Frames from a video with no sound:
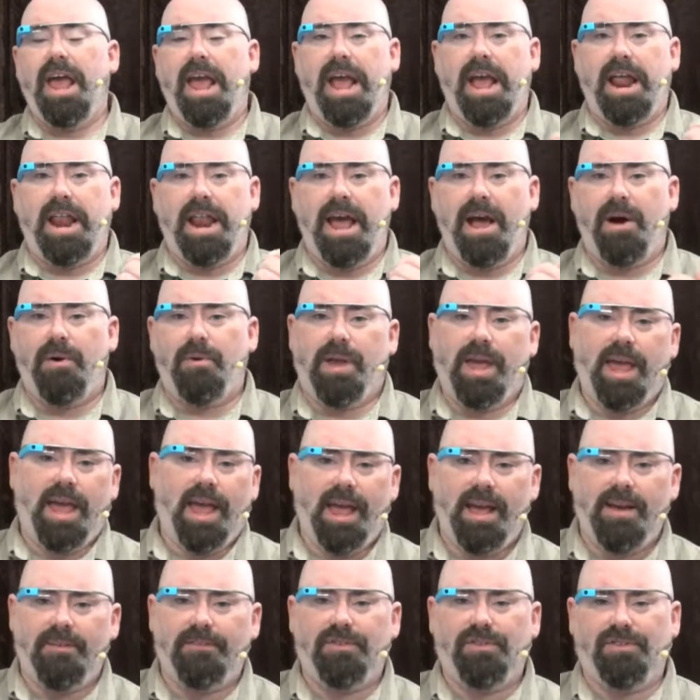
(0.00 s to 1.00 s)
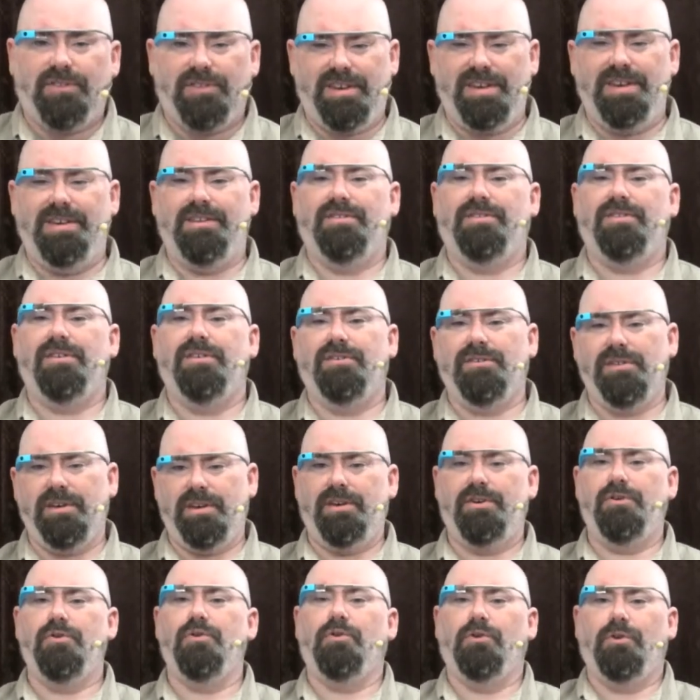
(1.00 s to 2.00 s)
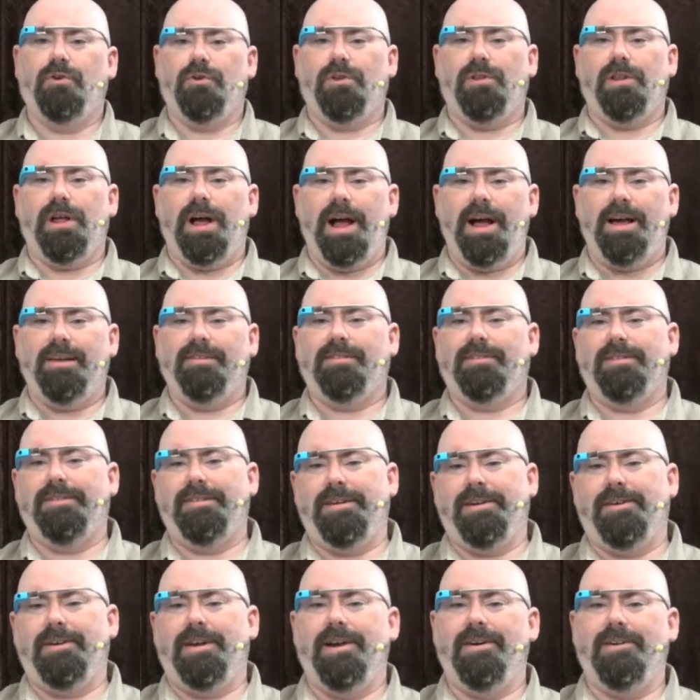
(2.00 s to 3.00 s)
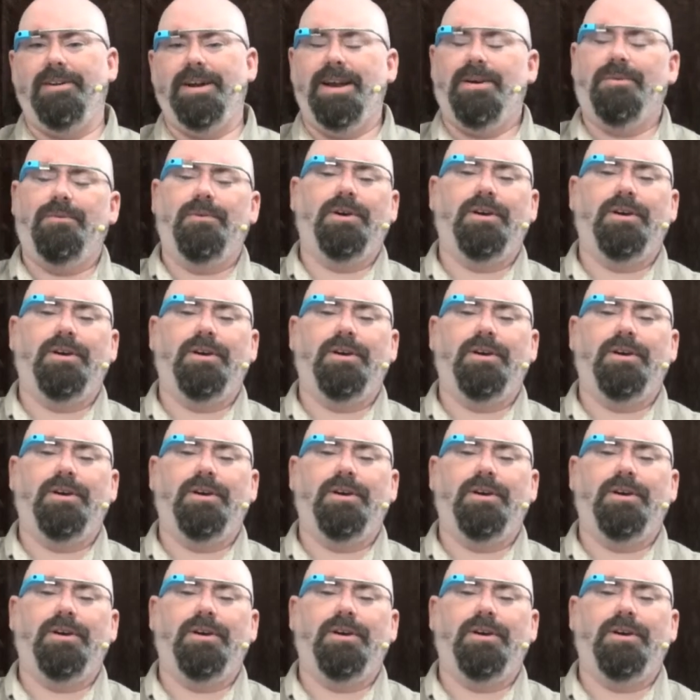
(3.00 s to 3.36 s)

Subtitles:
and how KFC is using Google Glass in their area.